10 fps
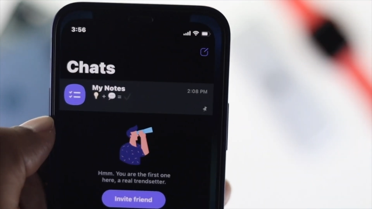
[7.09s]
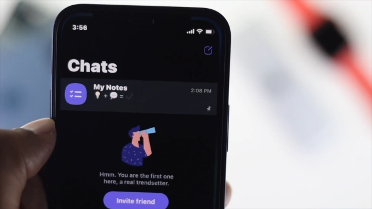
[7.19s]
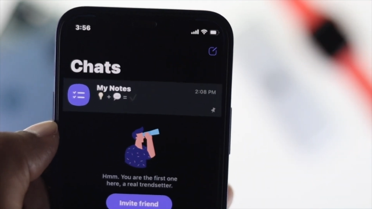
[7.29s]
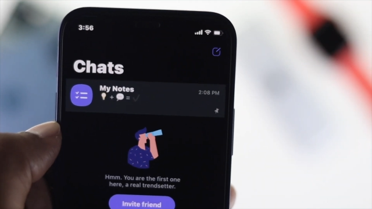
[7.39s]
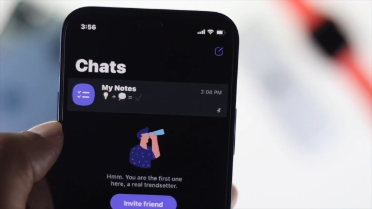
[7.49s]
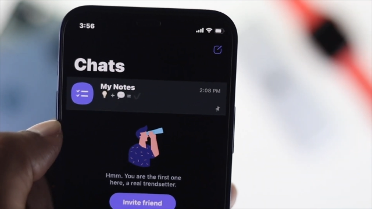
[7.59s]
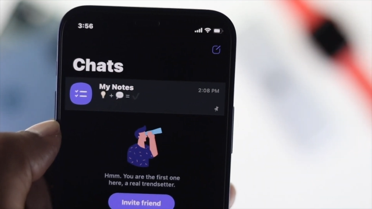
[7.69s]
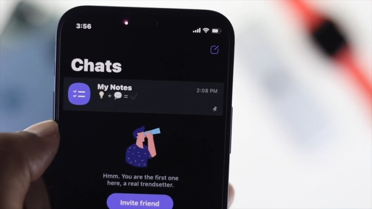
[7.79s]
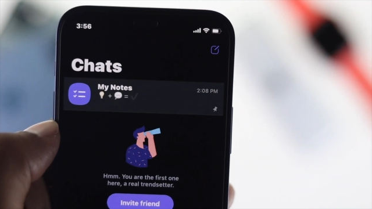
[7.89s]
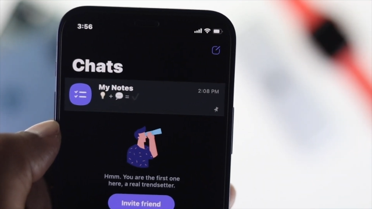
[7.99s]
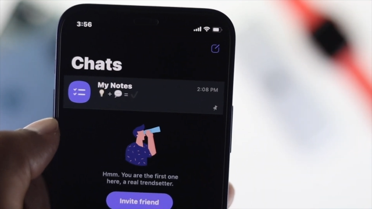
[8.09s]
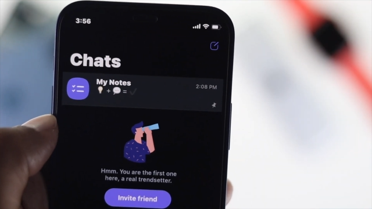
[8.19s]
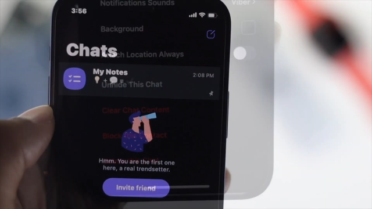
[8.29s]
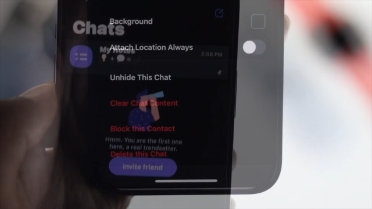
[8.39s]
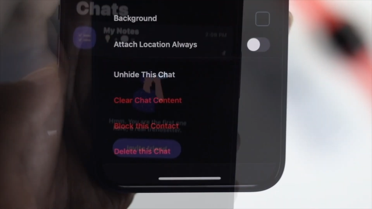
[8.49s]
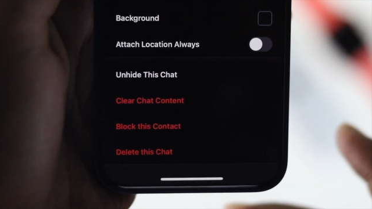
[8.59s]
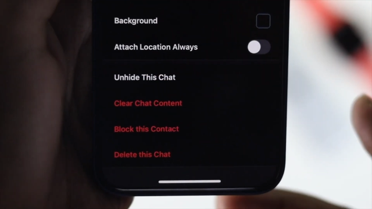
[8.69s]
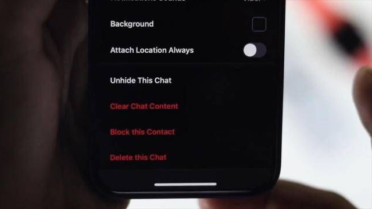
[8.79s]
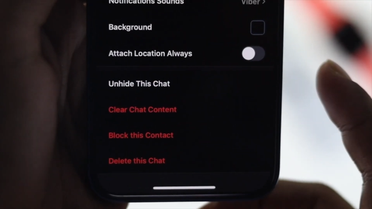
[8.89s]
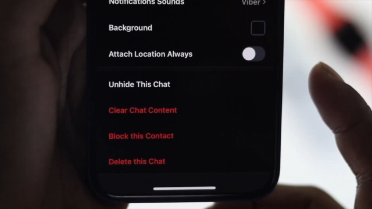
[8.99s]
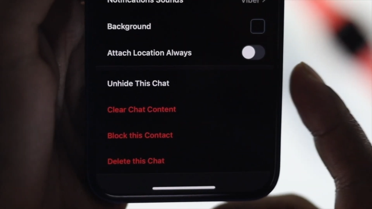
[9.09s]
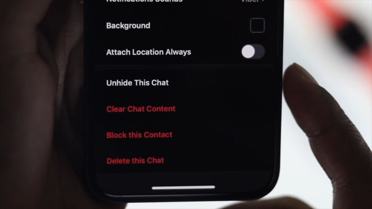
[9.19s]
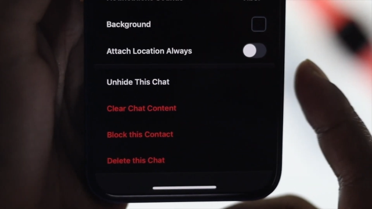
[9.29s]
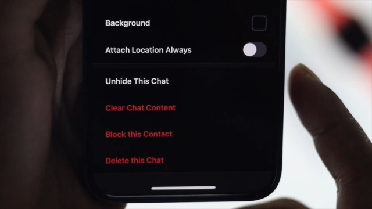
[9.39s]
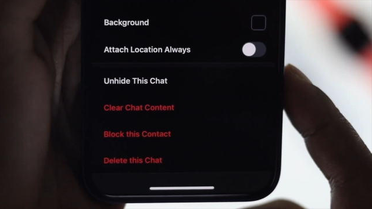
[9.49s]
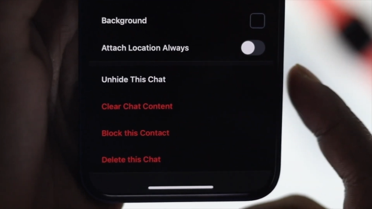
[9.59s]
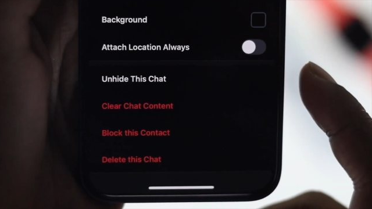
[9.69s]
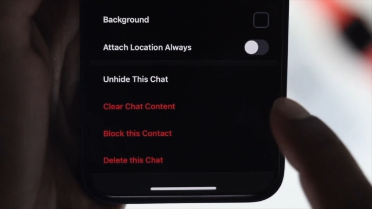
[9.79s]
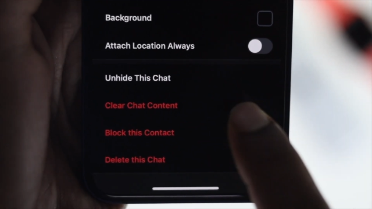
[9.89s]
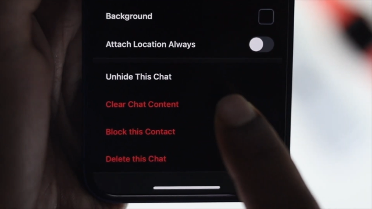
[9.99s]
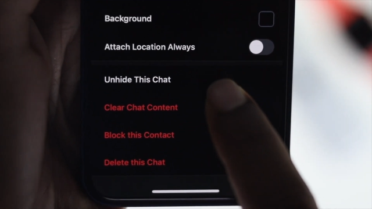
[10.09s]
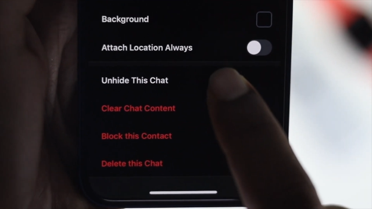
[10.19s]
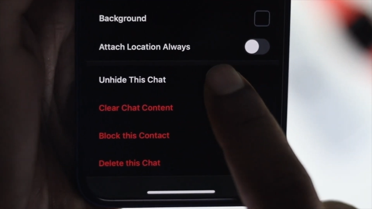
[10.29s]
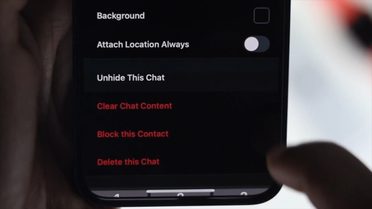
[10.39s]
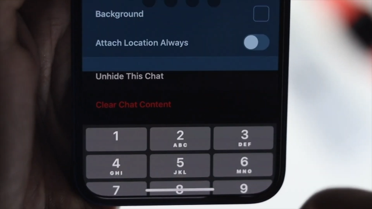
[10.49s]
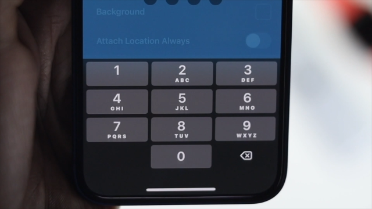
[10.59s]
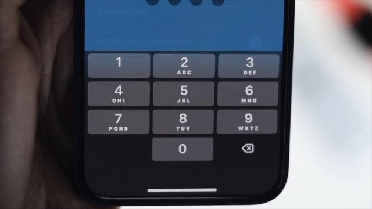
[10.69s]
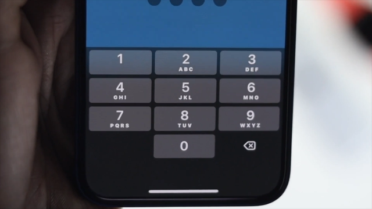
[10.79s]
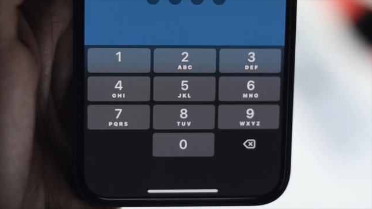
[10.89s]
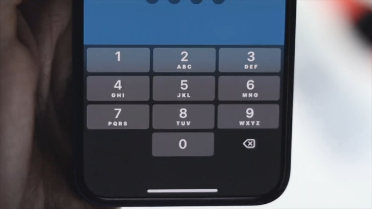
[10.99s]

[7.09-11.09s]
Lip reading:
[unreadable: no face in view]